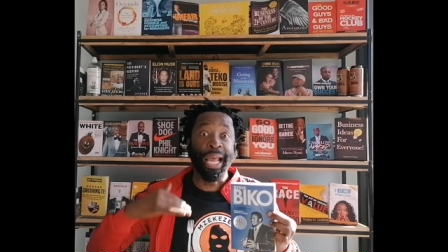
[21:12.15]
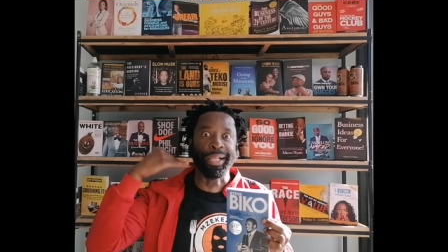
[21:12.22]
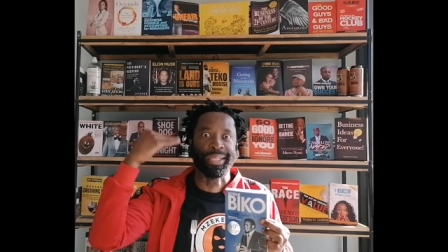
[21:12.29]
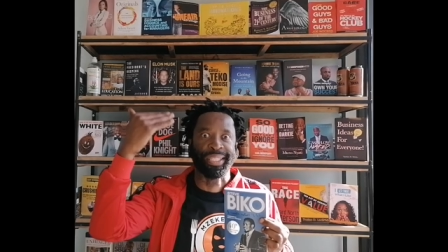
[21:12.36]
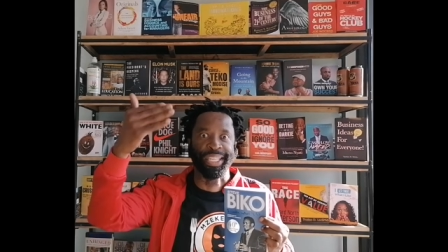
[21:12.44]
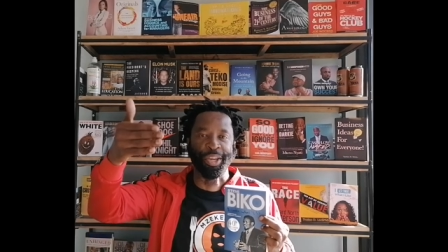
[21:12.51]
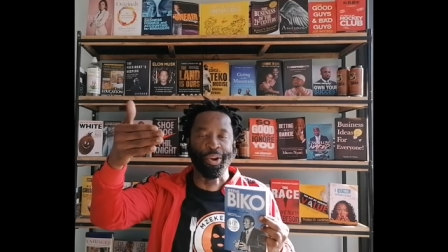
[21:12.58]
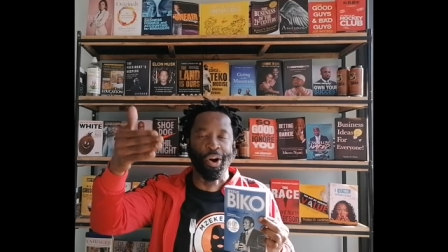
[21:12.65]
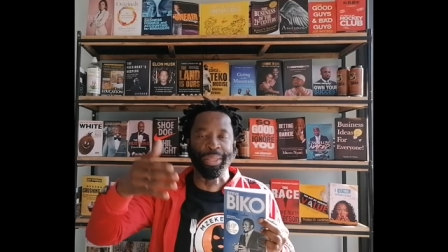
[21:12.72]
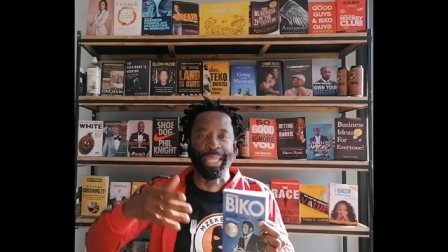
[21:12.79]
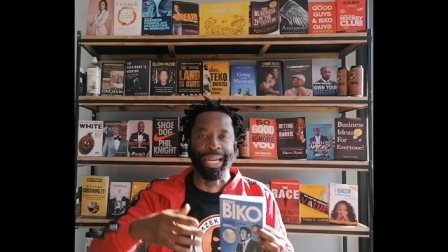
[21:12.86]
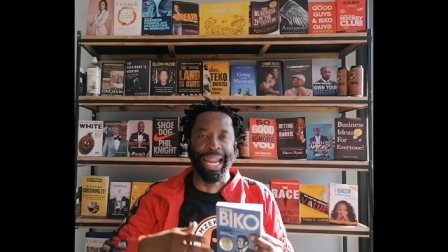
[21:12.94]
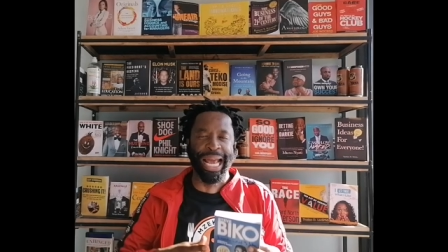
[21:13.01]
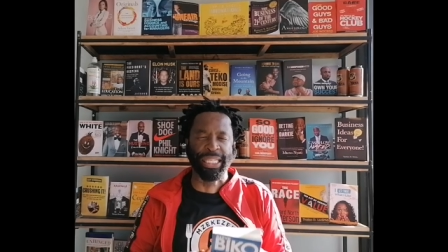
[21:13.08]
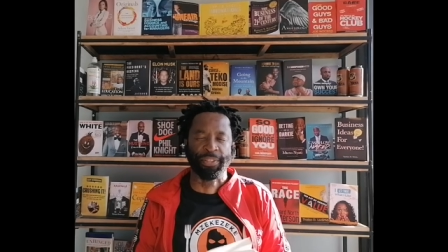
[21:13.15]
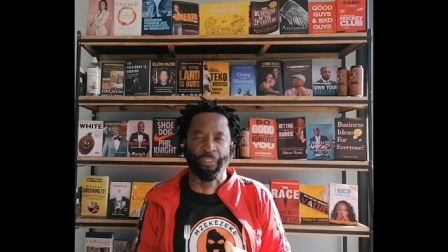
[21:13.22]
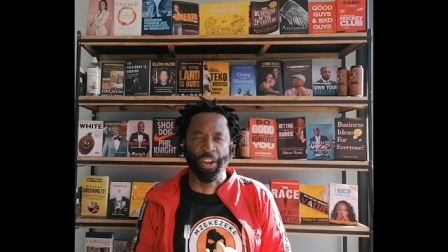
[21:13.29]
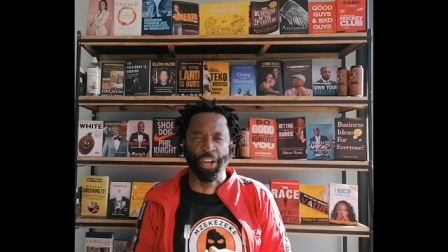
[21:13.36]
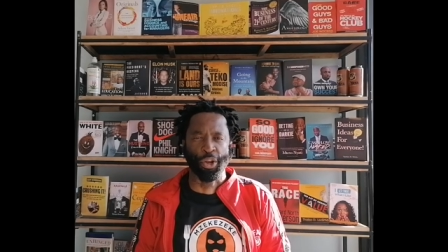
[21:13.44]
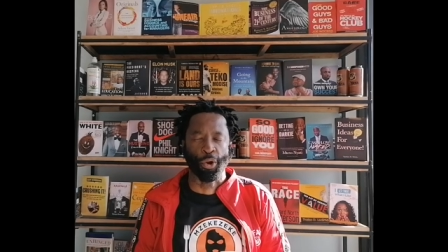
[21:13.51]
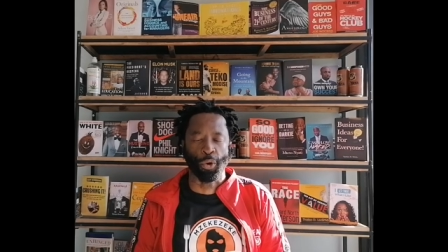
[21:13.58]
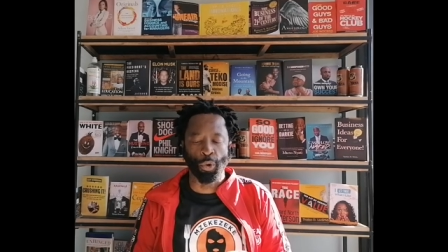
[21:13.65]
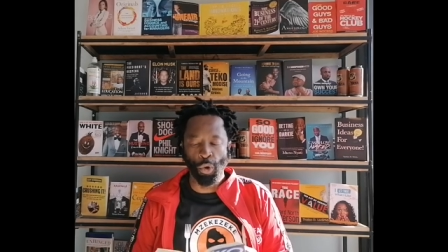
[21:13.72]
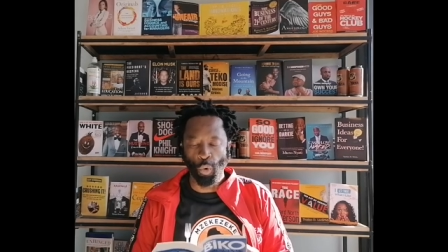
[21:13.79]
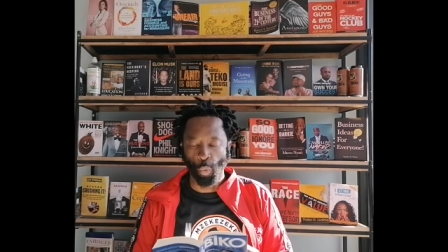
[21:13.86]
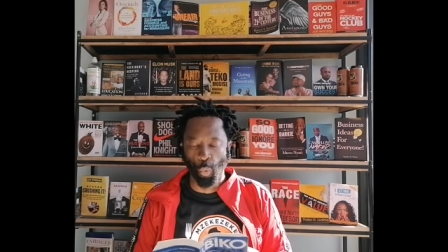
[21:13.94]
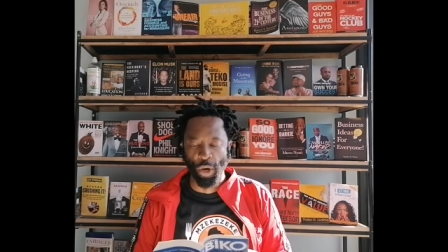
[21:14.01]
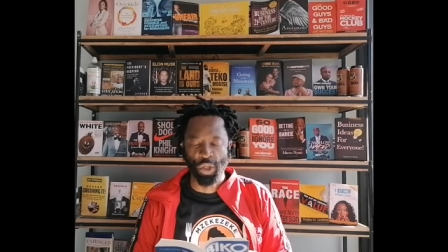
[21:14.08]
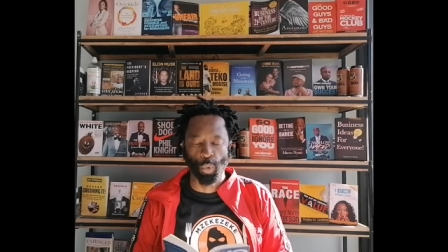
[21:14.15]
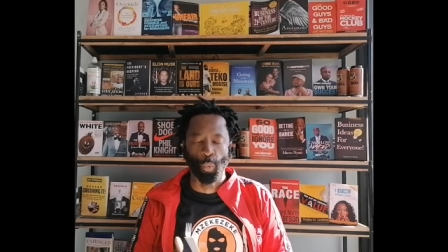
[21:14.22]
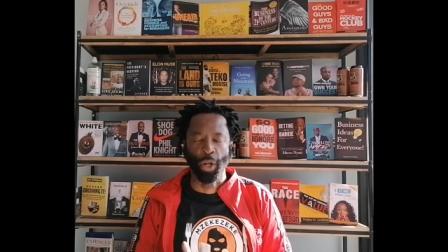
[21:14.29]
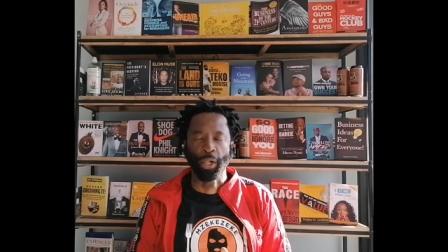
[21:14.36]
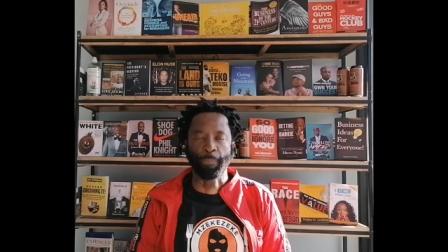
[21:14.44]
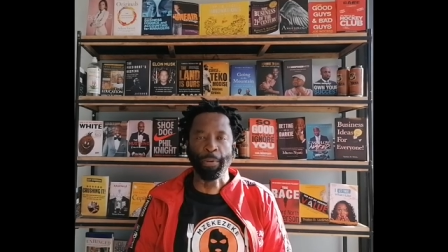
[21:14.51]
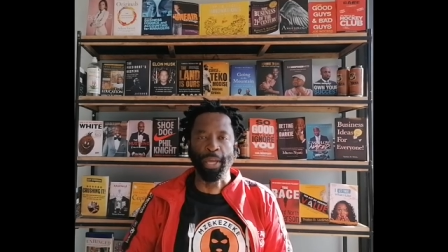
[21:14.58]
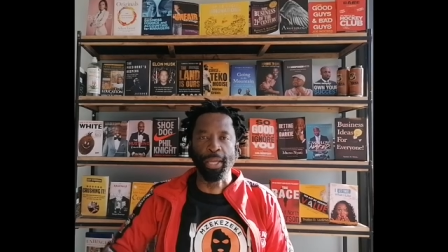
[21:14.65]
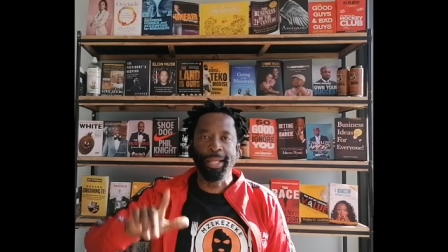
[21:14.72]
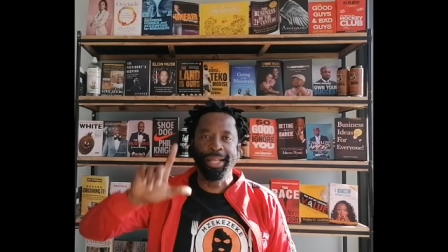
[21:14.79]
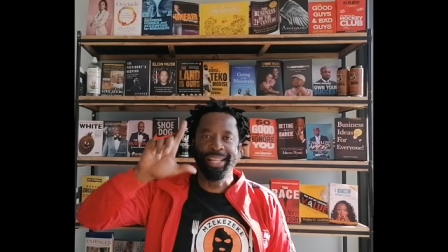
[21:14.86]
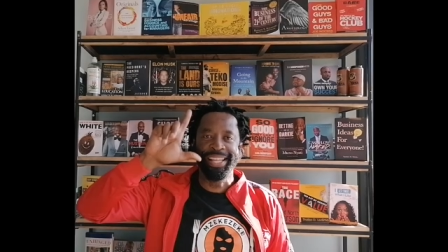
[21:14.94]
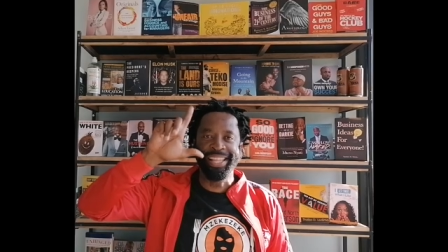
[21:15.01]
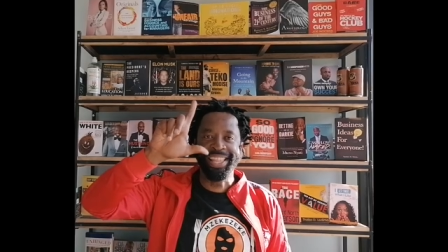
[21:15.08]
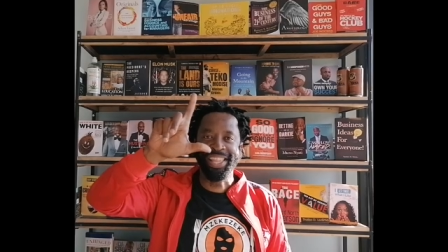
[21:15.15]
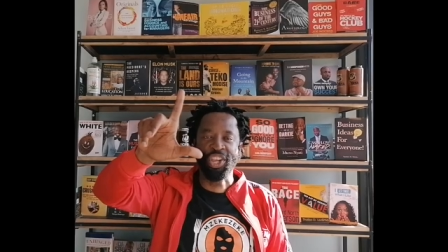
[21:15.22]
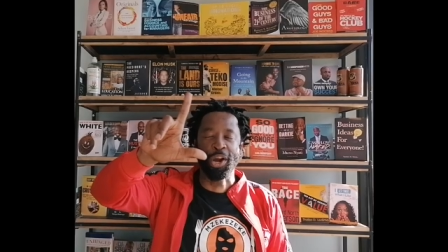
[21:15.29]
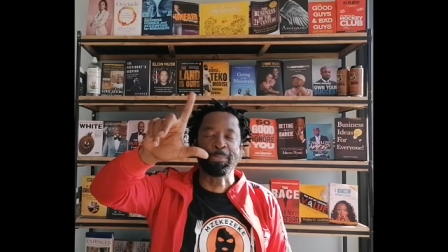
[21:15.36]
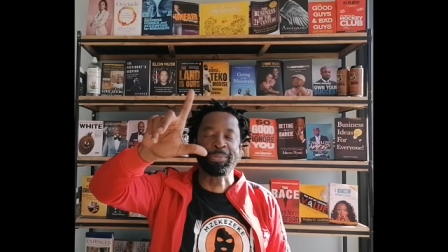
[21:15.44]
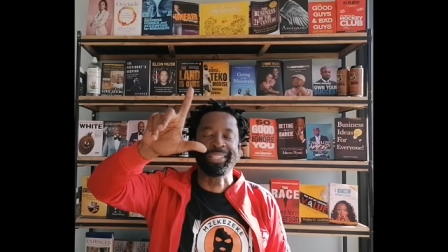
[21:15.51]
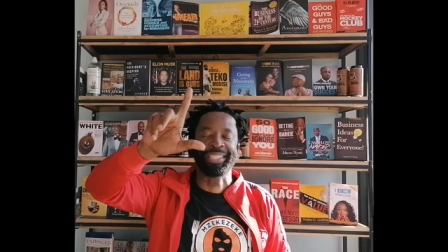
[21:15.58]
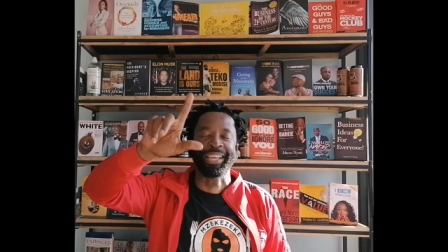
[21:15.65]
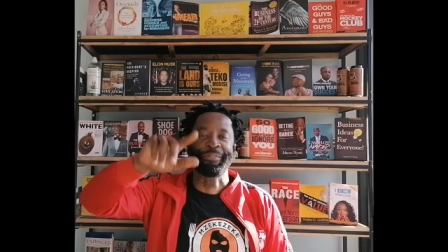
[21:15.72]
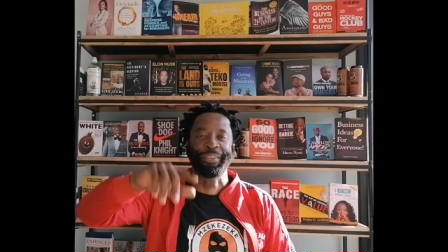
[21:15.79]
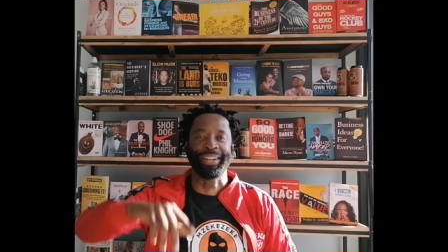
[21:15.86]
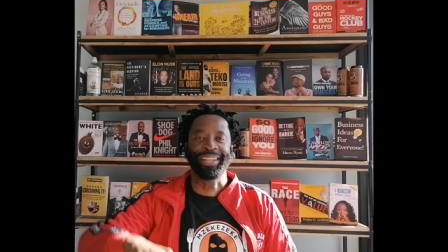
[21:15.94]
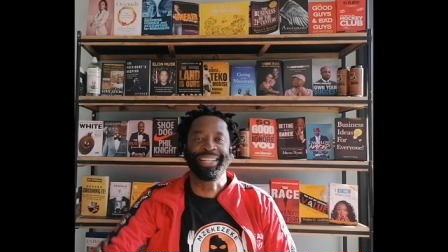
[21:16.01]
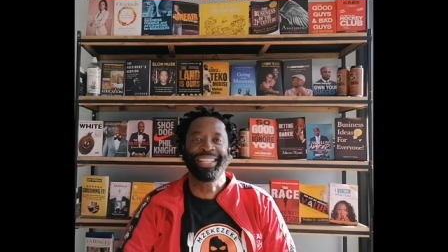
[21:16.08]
I'll see you on the next video, which will be chapter 7.